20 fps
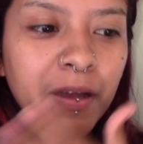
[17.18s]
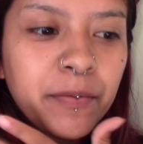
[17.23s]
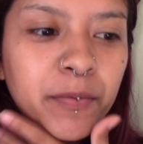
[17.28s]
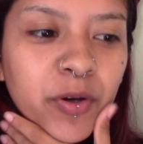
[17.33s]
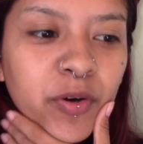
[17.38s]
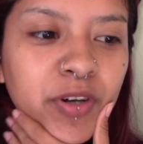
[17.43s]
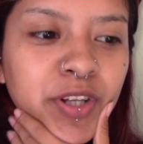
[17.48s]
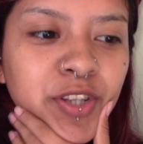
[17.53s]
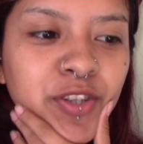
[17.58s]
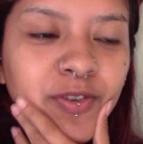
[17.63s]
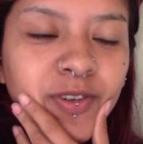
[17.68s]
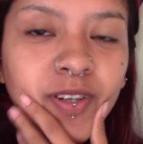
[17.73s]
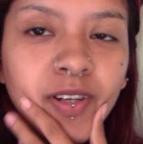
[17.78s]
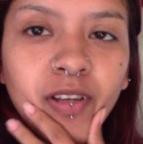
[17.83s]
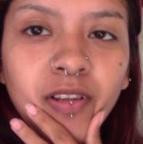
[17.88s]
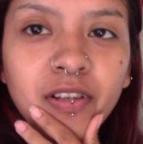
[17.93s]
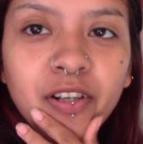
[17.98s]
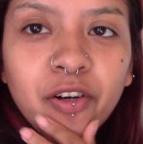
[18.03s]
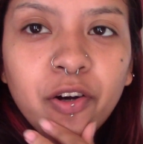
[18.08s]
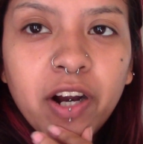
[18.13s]
I'm going through
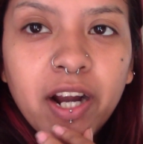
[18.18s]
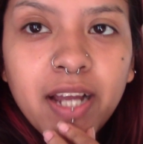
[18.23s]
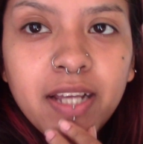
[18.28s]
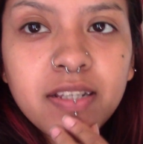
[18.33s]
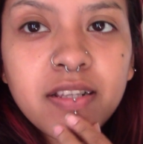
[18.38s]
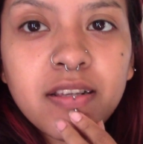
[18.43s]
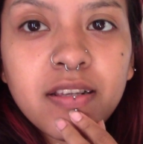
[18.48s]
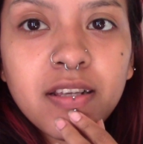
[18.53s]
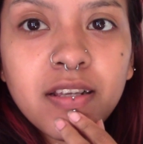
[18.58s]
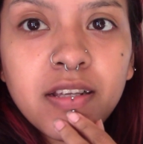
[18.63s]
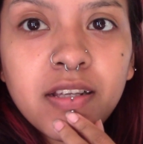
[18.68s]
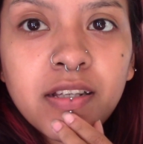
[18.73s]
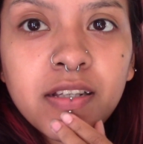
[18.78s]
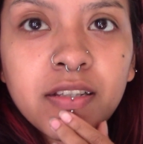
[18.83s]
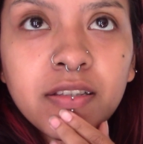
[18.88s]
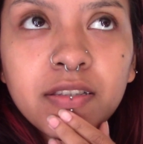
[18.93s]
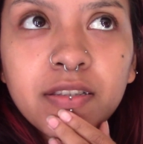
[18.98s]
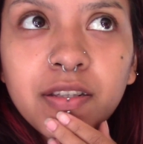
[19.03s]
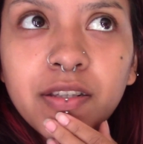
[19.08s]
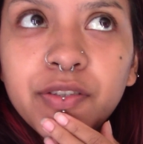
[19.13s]
another
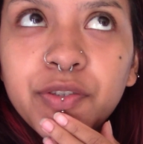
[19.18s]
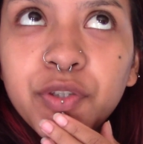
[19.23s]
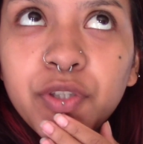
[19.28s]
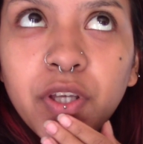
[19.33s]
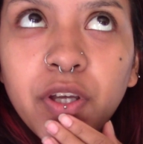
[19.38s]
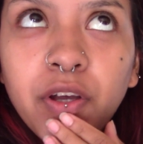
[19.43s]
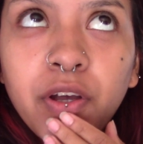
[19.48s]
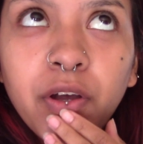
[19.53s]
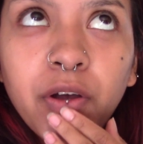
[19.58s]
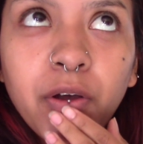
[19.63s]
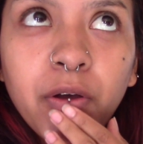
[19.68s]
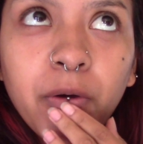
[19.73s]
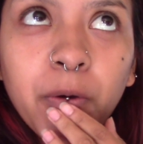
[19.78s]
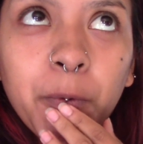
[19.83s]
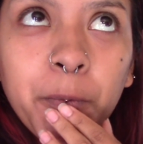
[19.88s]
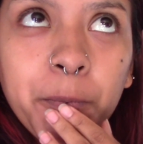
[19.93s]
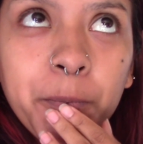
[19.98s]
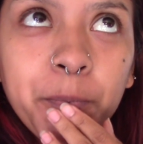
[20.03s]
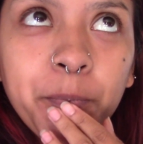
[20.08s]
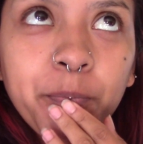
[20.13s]
crisis,
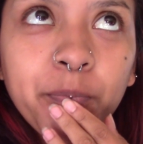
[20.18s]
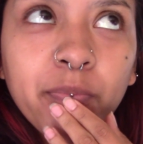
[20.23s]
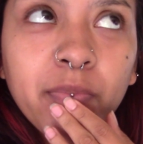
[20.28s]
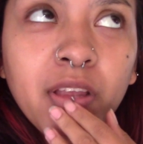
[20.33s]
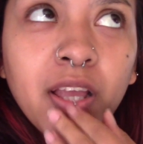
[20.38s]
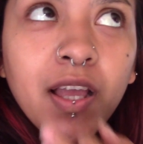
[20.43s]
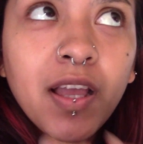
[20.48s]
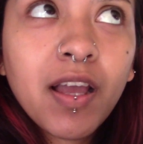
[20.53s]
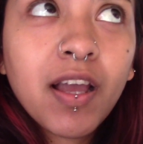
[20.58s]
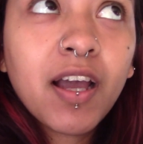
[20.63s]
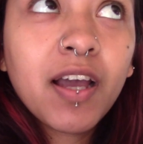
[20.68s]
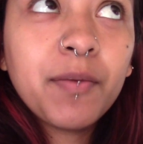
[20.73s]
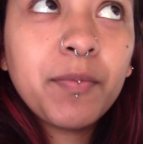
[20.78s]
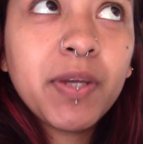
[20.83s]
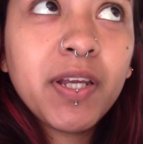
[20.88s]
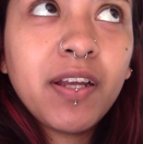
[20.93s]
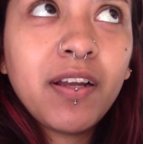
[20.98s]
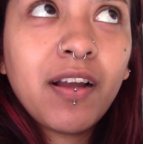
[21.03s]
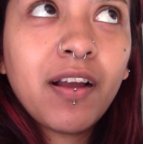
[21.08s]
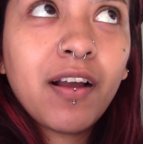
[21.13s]
so I
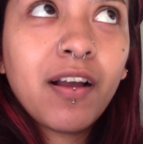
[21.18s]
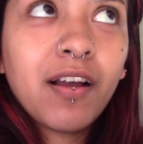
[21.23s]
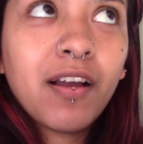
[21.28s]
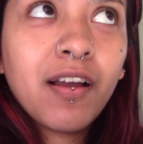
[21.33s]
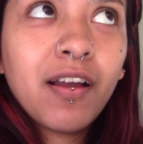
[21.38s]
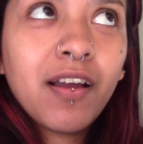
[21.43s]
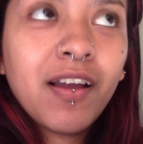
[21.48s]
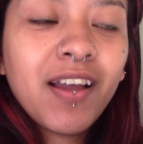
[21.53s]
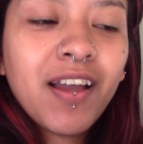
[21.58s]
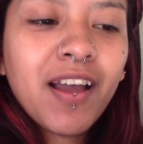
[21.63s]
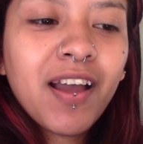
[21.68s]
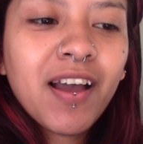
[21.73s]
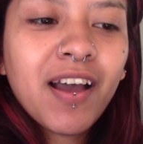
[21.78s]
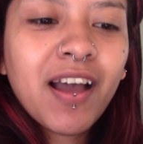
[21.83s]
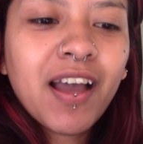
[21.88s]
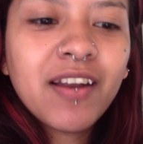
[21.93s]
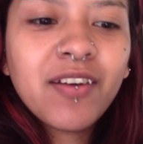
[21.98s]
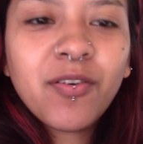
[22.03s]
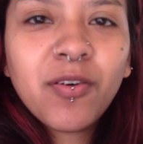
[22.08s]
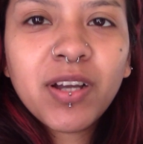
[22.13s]
mean,
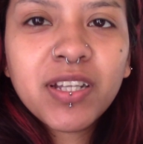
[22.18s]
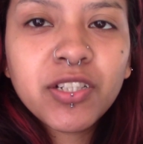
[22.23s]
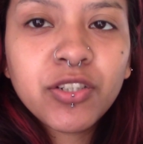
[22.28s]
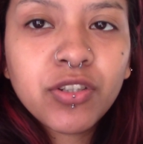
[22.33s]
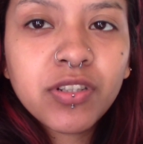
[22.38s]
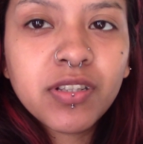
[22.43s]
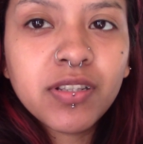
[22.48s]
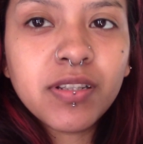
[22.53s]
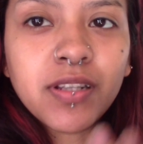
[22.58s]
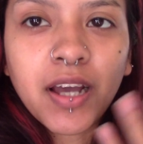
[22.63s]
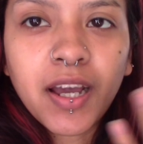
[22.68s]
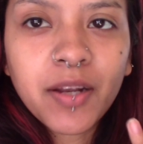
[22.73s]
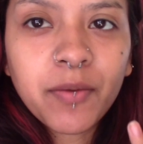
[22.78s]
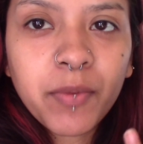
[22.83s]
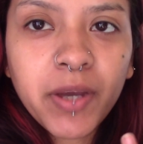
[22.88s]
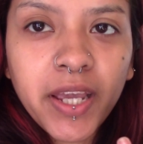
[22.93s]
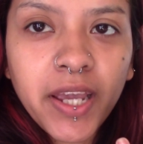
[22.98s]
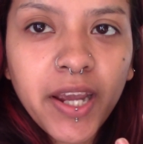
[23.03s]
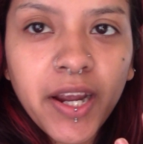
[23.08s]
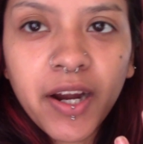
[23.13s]
I know I just dyed
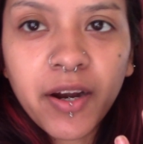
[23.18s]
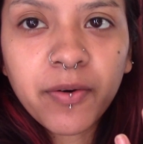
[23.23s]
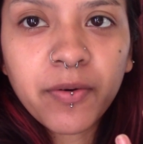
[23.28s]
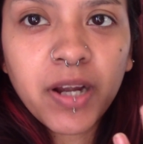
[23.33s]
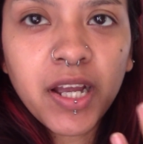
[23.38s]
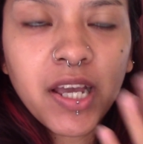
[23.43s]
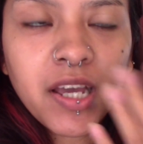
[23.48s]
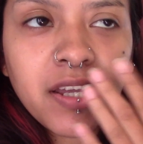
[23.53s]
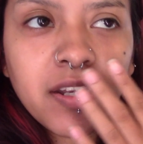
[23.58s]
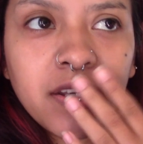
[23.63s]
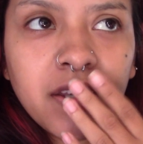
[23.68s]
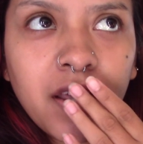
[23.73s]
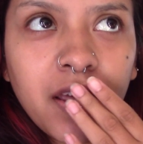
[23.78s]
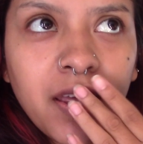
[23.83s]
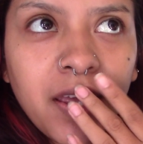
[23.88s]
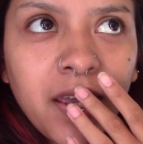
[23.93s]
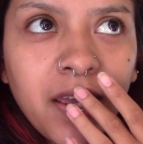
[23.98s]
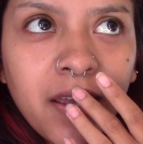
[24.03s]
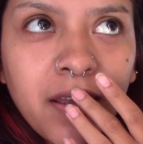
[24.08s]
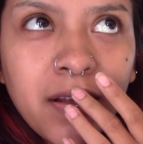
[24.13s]
my hair red
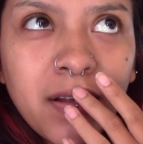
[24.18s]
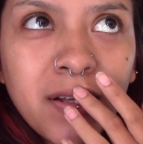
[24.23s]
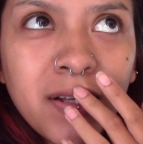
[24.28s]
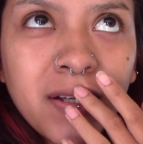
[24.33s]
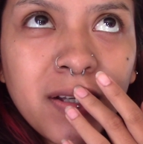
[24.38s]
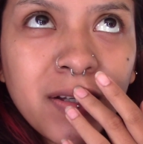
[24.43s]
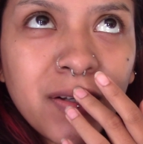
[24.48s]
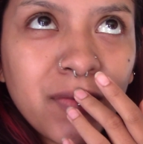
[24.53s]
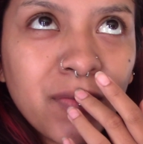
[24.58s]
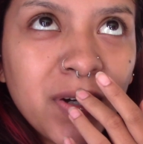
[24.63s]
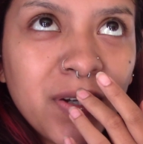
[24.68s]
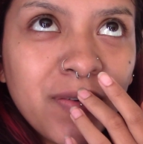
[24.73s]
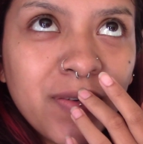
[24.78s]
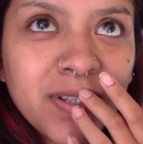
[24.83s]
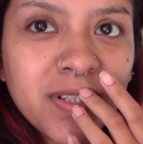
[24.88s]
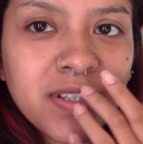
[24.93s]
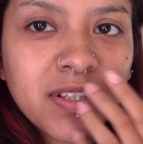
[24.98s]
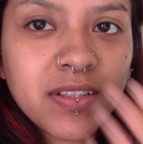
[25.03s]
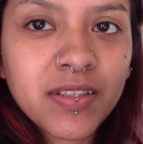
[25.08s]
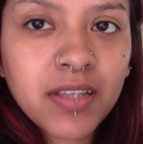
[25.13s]
like when
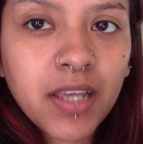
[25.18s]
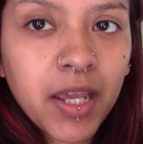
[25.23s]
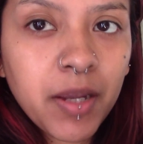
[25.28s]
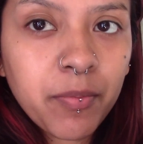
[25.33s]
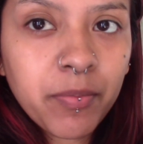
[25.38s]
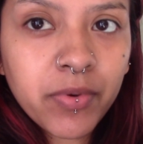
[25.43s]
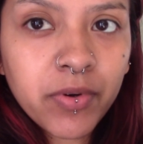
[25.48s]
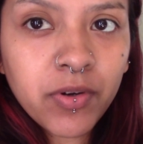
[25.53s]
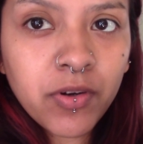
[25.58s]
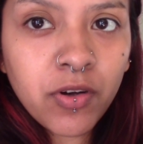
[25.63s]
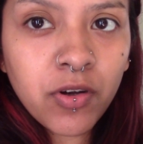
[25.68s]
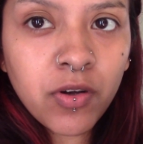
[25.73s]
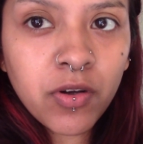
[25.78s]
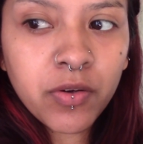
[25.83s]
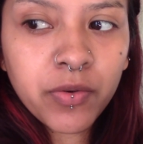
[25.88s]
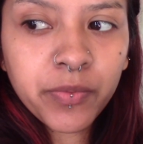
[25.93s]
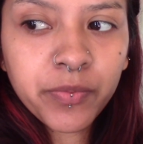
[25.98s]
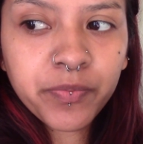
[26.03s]
was this April?